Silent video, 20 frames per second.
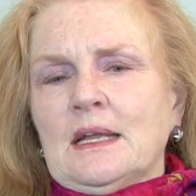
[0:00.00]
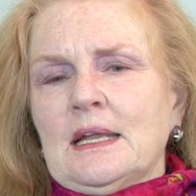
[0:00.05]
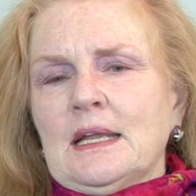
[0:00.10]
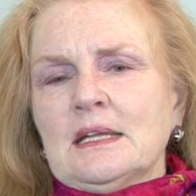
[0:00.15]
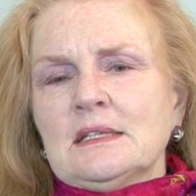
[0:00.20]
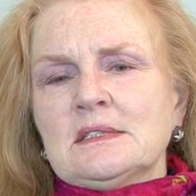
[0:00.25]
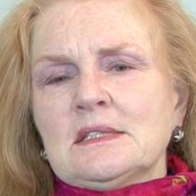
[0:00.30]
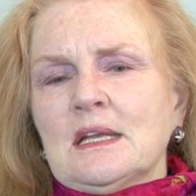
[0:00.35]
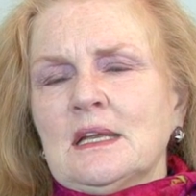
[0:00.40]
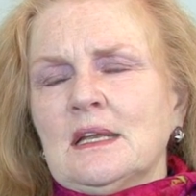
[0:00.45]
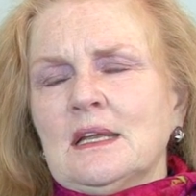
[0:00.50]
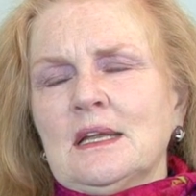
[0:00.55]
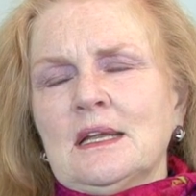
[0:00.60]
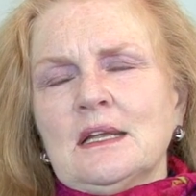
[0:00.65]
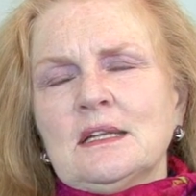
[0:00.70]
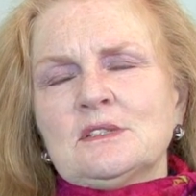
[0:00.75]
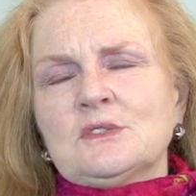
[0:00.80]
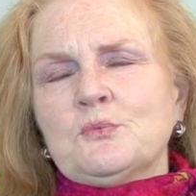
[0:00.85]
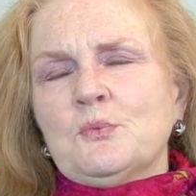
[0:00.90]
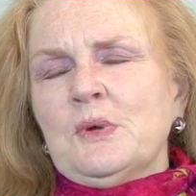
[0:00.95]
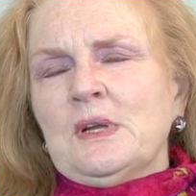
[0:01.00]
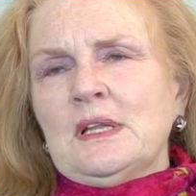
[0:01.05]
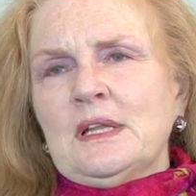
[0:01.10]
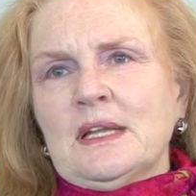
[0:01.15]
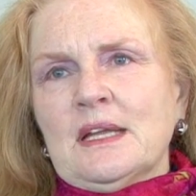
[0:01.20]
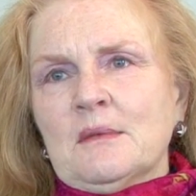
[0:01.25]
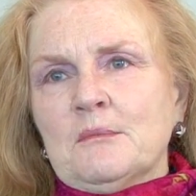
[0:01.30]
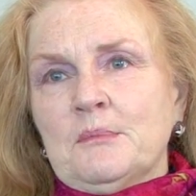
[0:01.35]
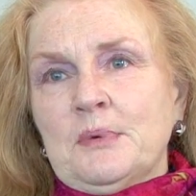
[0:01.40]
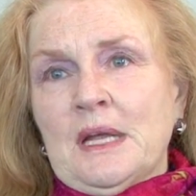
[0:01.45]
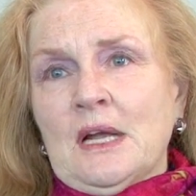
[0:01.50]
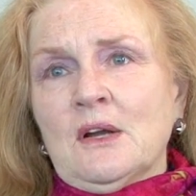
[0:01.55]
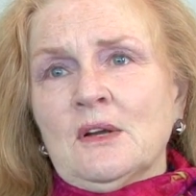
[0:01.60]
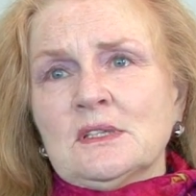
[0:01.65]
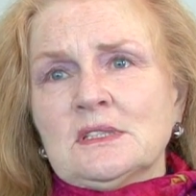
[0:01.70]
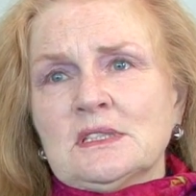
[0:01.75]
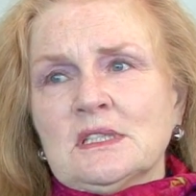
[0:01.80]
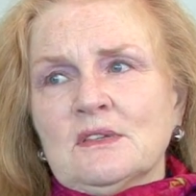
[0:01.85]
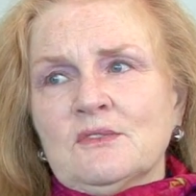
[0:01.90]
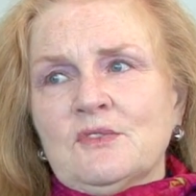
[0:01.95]
it's really
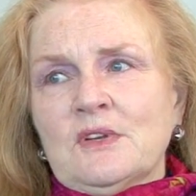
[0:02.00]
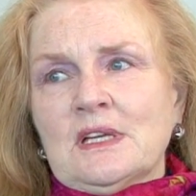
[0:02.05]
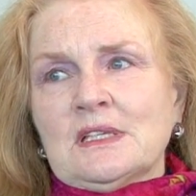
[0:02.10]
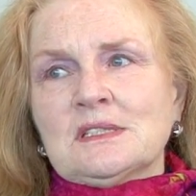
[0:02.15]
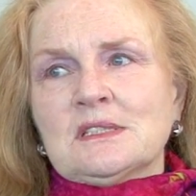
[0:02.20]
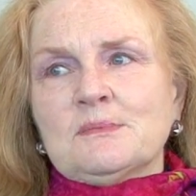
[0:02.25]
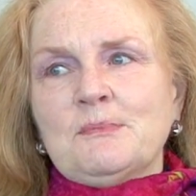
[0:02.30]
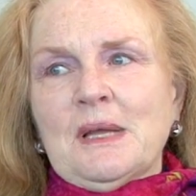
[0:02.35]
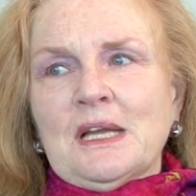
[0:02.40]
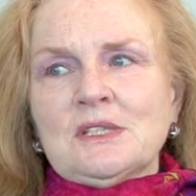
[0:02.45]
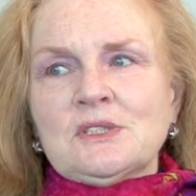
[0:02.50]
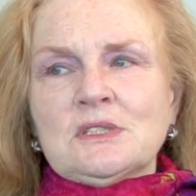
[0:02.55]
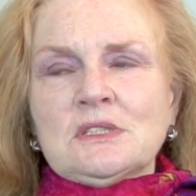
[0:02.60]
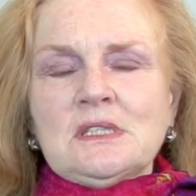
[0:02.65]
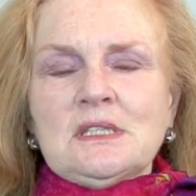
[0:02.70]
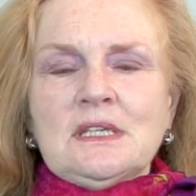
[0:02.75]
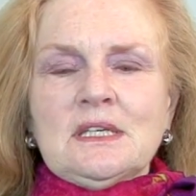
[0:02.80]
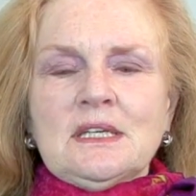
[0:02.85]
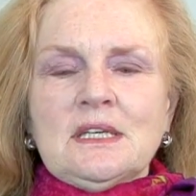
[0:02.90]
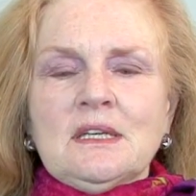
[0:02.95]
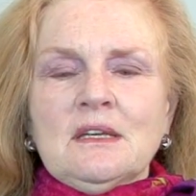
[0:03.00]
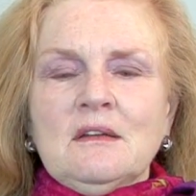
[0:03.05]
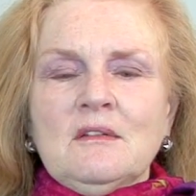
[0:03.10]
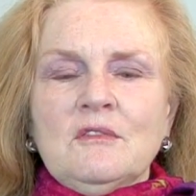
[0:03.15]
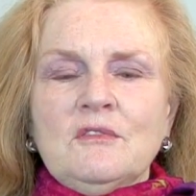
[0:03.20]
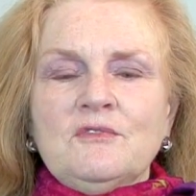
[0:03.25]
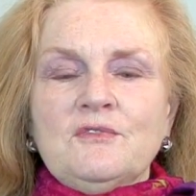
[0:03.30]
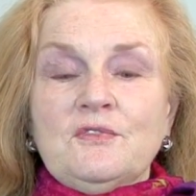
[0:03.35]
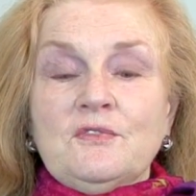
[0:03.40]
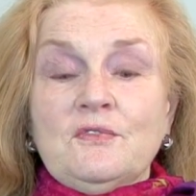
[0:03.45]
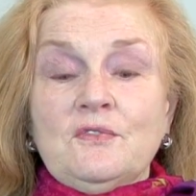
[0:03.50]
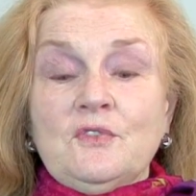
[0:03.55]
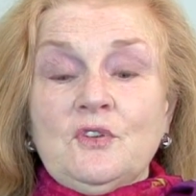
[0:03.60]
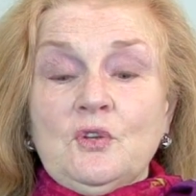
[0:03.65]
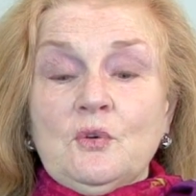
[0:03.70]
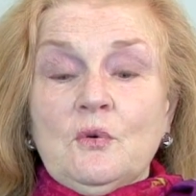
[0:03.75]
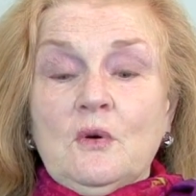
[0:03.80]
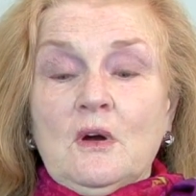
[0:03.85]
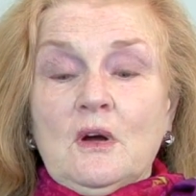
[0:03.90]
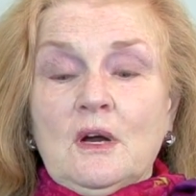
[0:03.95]
imperative, especially if
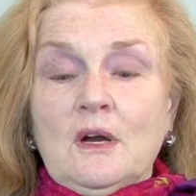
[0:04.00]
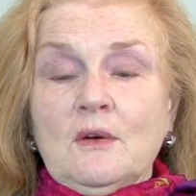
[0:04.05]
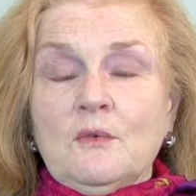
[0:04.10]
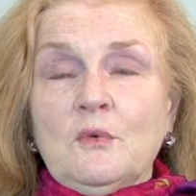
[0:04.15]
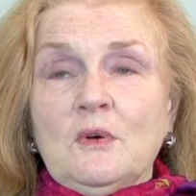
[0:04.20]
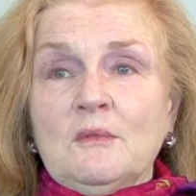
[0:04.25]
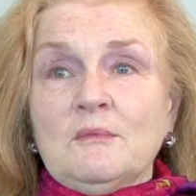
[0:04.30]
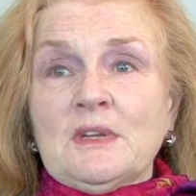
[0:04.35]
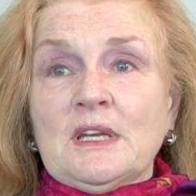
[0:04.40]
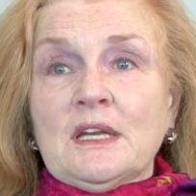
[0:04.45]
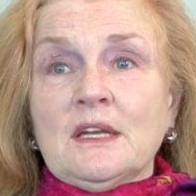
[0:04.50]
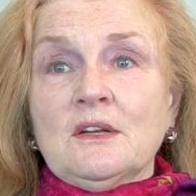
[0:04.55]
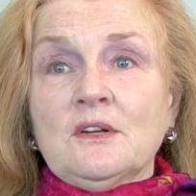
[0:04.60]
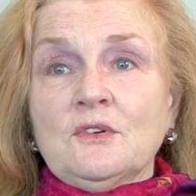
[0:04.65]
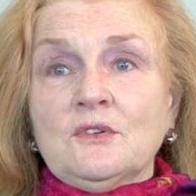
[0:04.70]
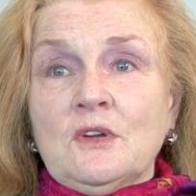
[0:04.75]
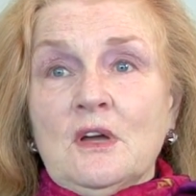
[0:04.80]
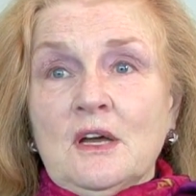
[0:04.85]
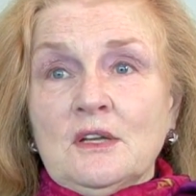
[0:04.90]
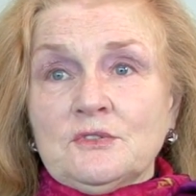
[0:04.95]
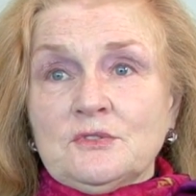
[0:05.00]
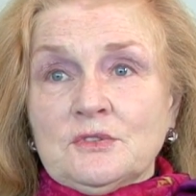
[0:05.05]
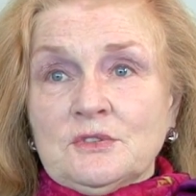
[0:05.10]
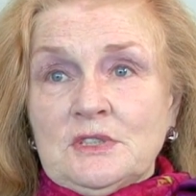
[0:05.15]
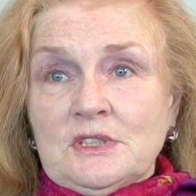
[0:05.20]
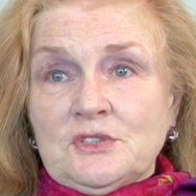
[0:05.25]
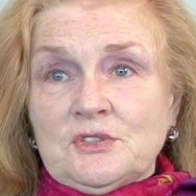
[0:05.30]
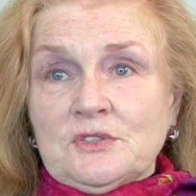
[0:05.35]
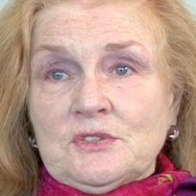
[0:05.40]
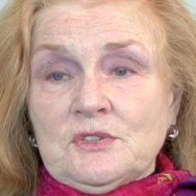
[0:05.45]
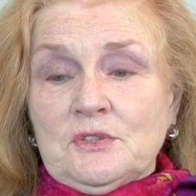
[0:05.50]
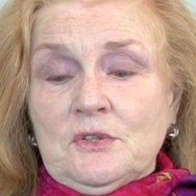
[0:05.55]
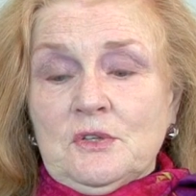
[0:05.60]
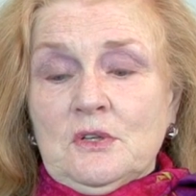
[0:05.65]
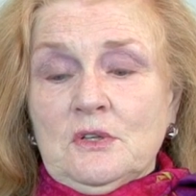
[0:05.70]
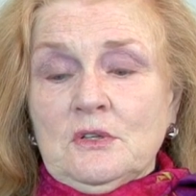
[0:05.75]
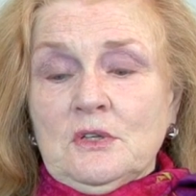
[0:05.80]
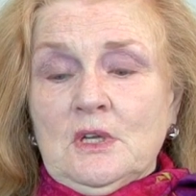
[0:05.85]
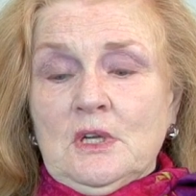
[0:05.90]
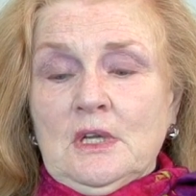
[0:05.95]
you are a woman in a non-traditional